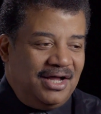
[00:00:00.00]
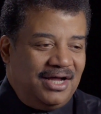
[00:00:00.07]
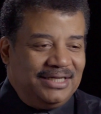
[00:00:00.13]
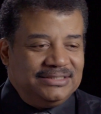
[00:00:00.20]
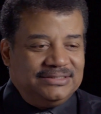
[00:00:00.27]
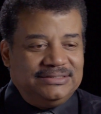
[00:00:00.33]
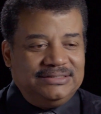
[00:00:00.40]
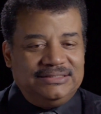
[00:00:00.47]

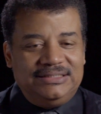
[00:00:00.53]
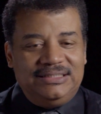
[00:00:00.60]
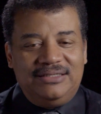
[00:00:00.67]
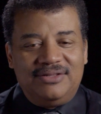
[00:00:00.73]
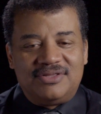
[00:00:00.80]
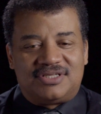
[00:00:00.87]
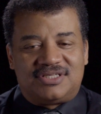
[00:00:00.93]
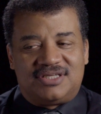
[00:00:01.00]
Uh, you
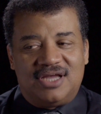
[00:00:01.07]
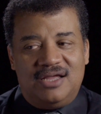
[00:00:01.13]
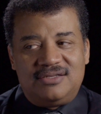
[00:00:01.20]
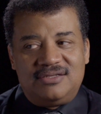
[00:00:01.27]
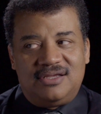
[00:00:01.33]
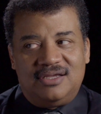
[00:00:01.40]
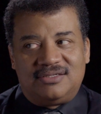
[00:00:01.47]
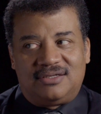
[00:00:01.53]
know, the
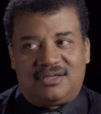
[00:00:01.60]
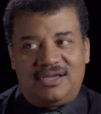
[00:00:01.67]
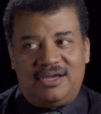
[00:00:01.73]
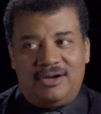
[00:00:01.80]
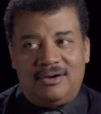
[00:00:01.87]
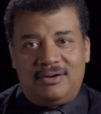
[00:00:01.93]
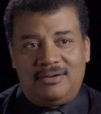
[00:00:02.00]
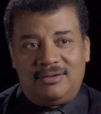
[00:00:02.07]
sun doesn't
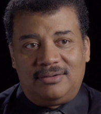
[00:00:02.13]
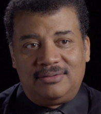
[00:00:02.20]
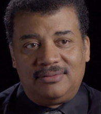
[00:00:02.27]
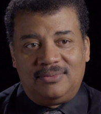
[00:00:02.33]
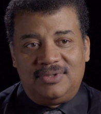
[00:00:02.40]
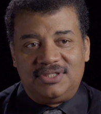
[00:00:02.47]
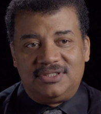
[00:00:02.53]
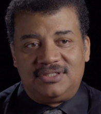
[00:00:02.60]
care
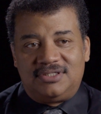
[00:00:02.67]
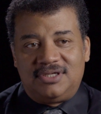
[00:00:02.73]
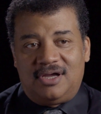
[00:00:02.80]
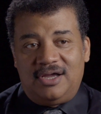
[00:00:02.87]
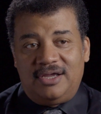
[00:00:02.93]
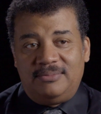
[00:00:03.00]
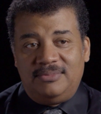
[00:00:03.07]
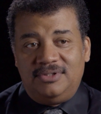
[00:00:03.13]
what
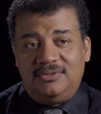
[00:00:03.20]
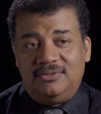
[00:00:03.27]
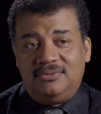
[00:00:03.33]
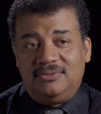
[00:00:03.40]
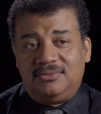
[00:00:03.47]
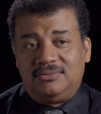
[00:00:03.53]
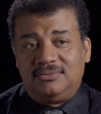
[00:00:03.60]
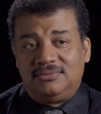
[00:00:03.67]
time
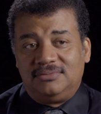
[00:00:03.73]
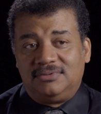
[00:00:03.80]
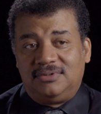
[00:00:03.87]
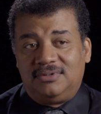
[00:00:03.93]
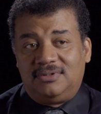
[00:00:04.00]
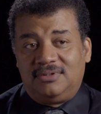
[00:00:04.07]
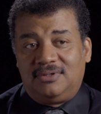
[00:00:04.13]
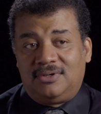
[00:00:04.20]
you
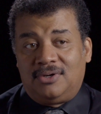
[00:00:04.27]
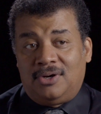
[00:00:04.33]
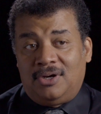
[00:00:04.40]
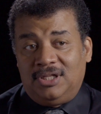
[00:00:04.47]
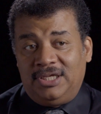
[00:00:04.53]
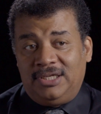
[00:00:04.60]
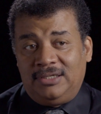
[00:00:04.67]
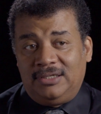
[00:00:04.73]

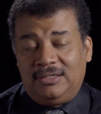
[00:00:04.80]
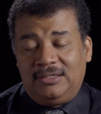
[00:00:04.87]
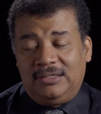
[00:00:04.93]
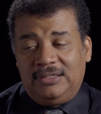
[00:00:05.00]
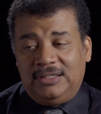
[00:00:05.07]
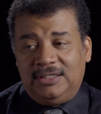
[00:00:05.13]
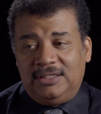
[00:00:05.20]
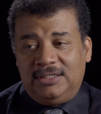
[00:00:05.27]
call it.
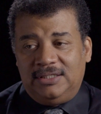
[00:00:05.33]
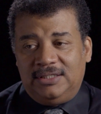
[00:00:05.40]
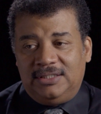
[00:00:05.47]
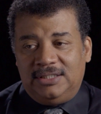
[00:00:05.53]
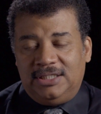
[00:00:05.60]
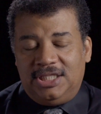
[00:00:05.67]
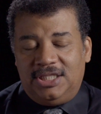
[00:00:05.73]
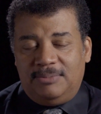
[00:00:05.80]

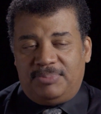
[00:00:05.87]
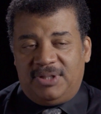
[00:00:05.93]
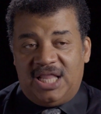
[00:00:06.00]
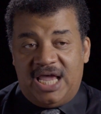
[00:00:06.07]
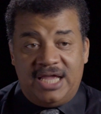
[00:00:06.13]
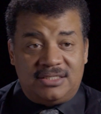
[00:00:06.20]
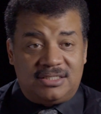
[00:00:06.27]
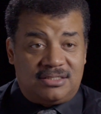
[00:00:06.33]
The
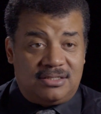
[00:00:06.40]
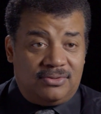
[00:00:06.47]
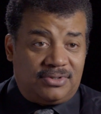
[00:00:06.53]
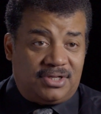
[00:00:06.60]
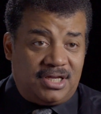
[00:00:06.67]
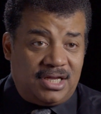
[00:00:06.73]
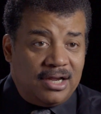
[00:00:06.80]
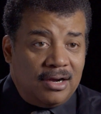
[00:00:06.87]
plants
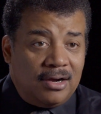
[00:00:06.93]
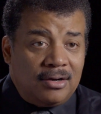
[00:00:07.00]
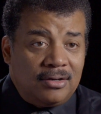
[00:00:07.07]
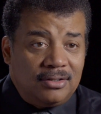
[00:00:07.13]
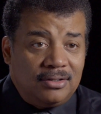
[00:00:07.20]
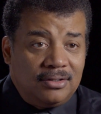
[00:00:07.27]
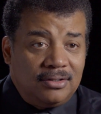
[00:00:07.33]
don't care.